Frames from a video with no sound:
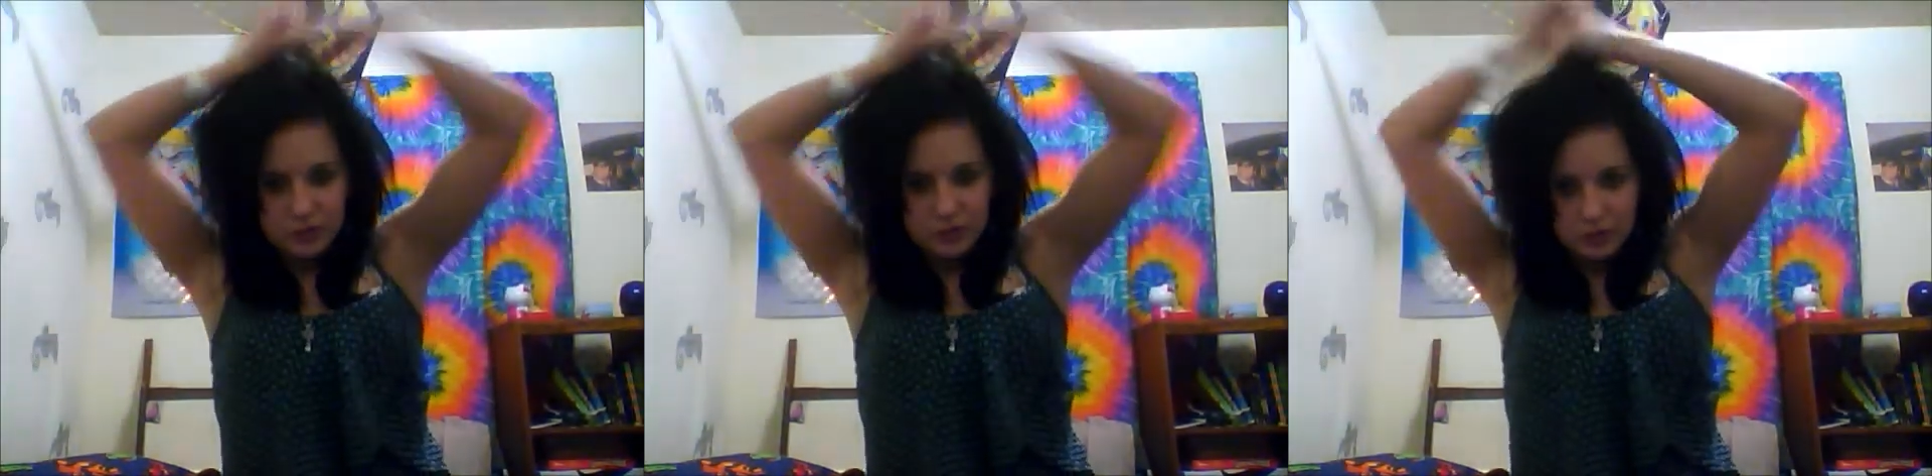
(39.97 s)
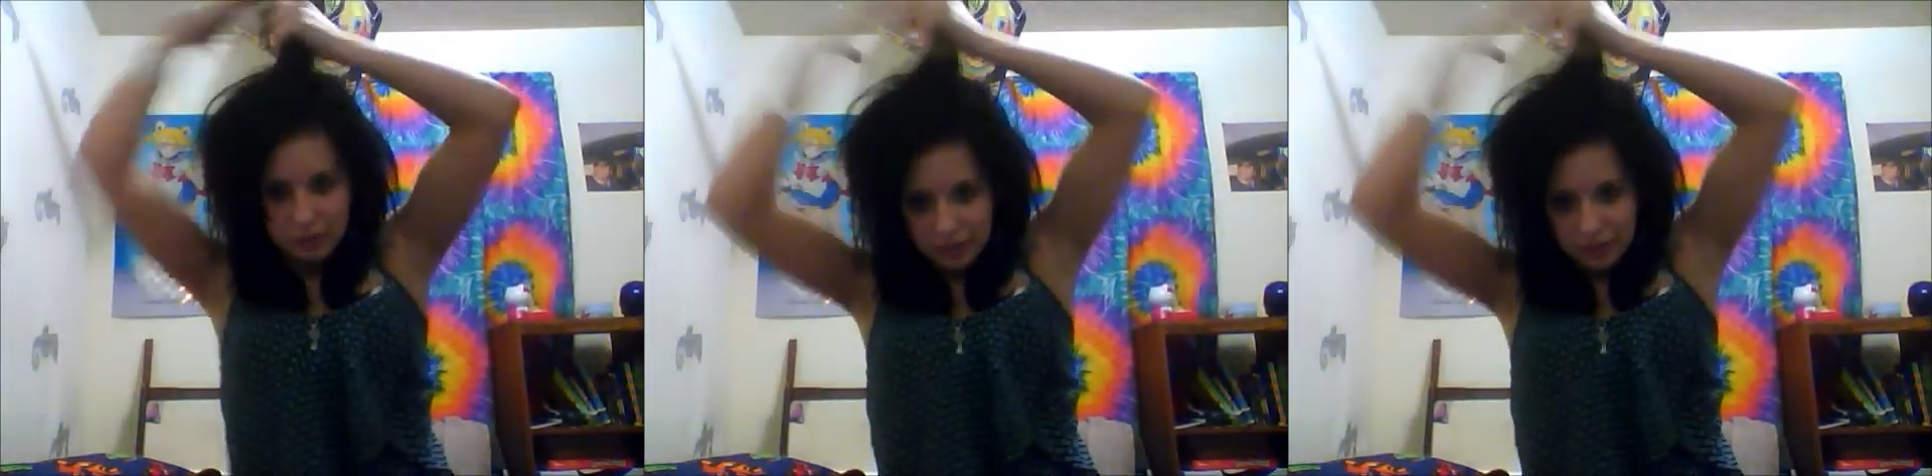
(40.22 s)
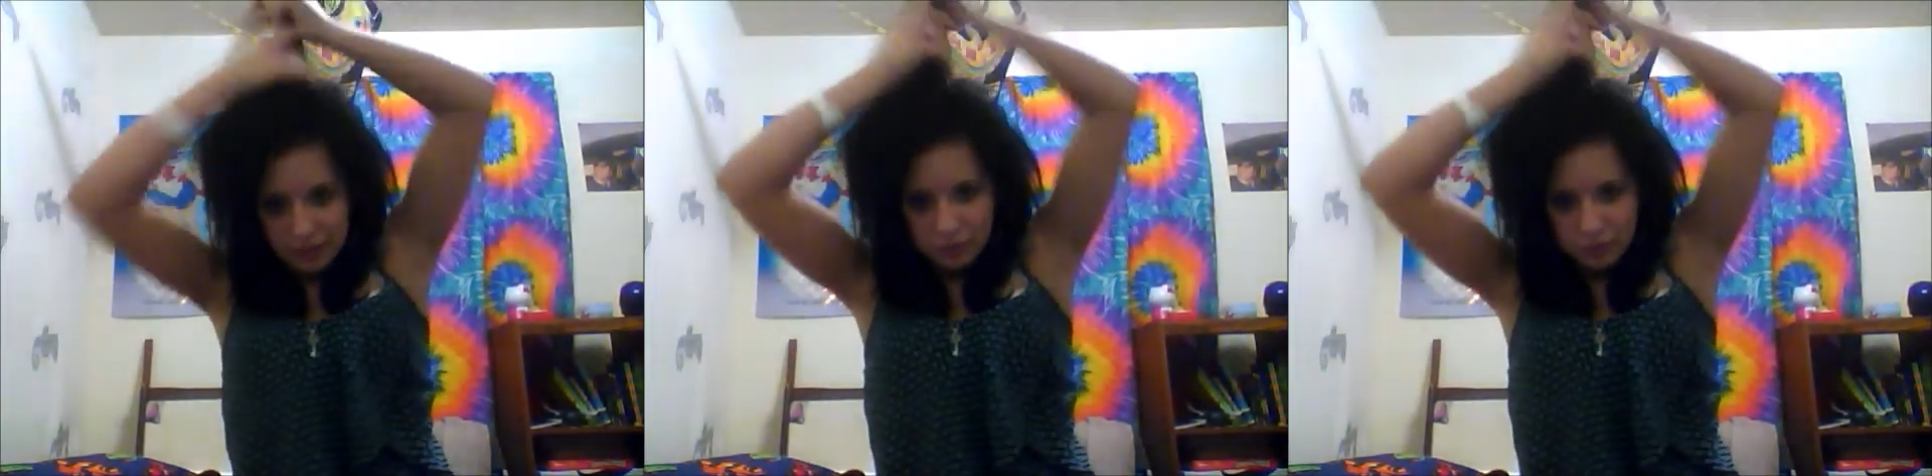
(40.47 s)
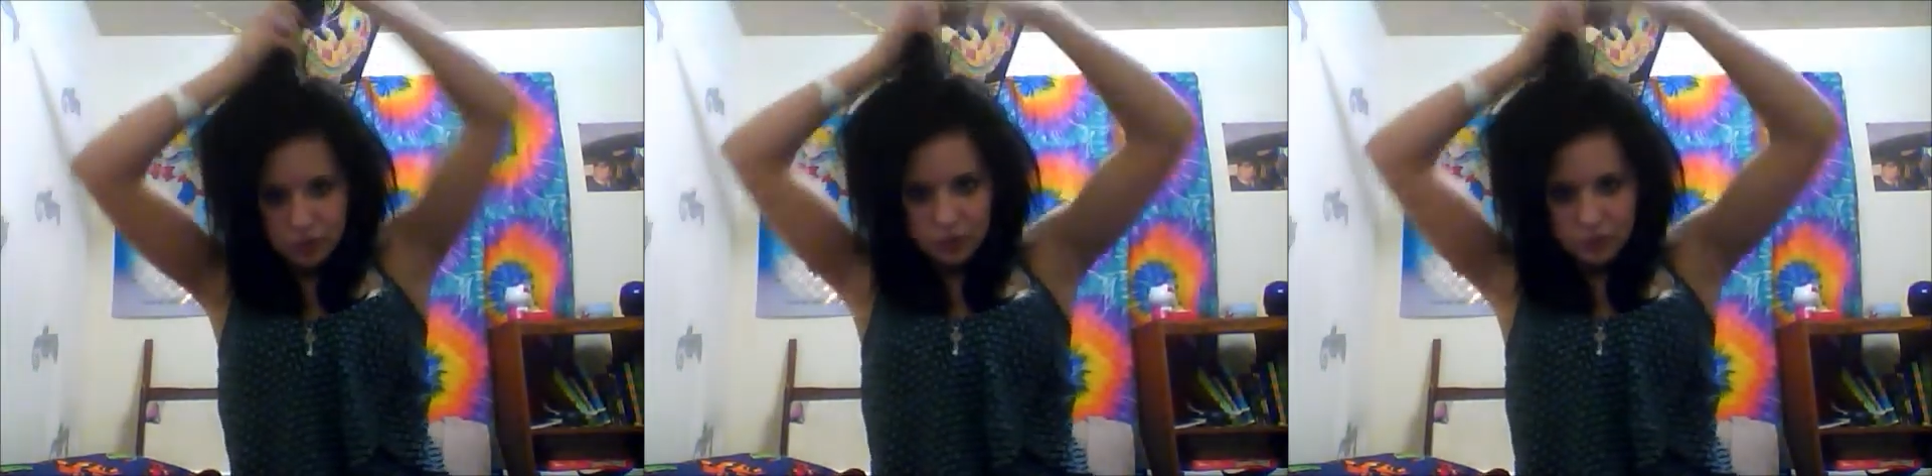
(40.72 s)
making a
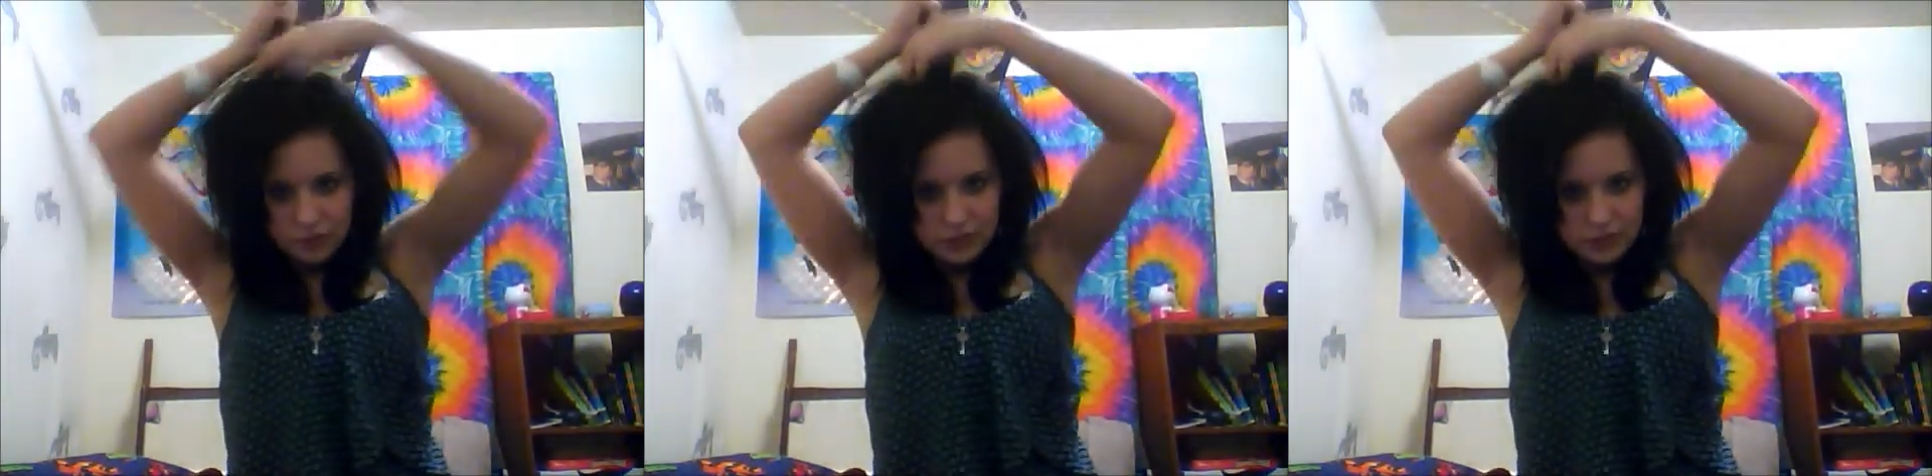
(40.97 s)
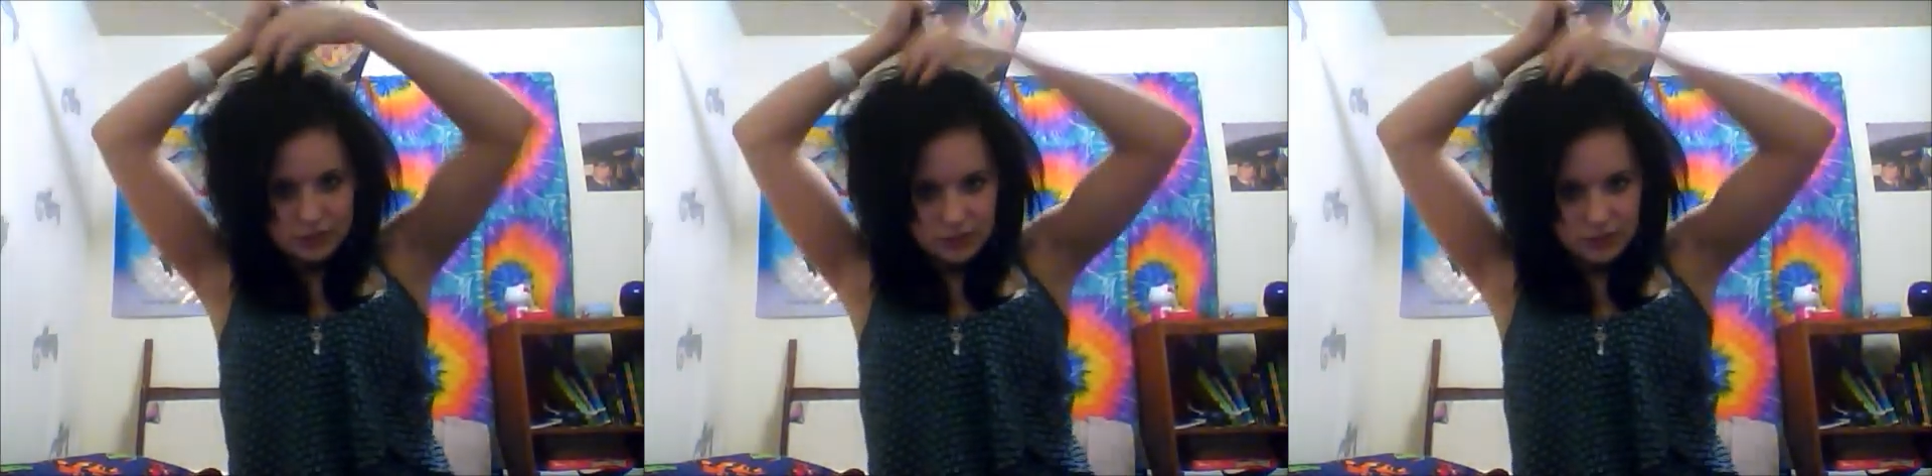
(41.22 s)
poof is,